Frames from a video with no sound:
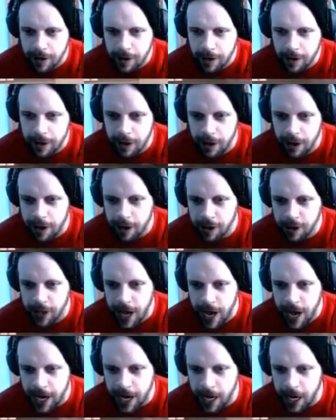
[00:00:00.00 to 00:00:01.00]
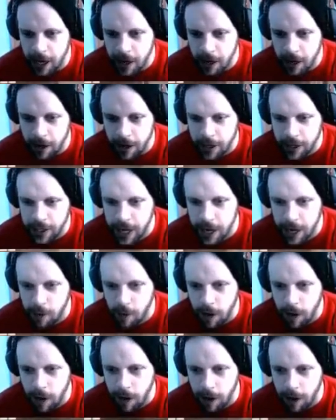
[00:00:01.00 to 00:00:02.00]
Thunder's not here, he's at
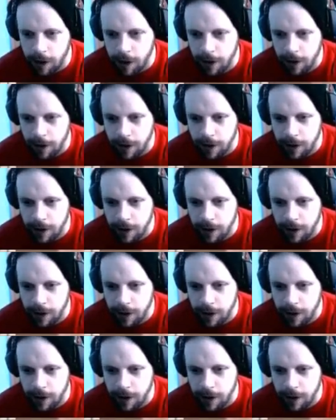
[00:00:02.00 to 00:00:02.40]
work.